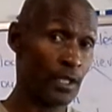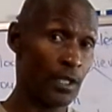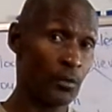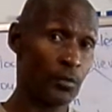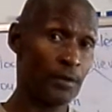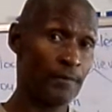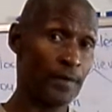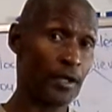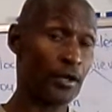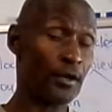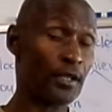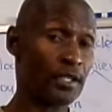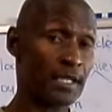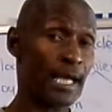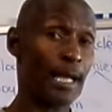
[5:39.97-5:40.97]
with
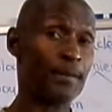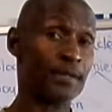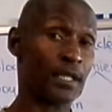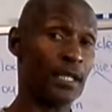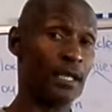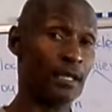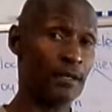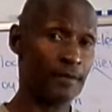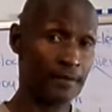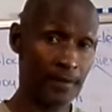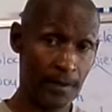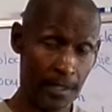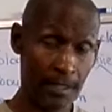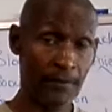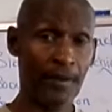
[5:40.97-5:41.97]
various types
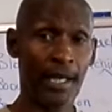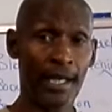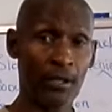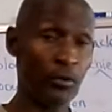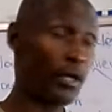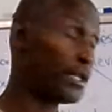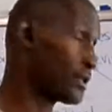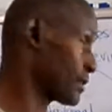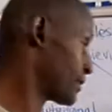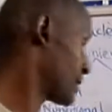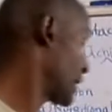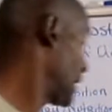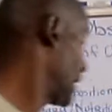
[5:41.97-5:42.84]
of evaluations.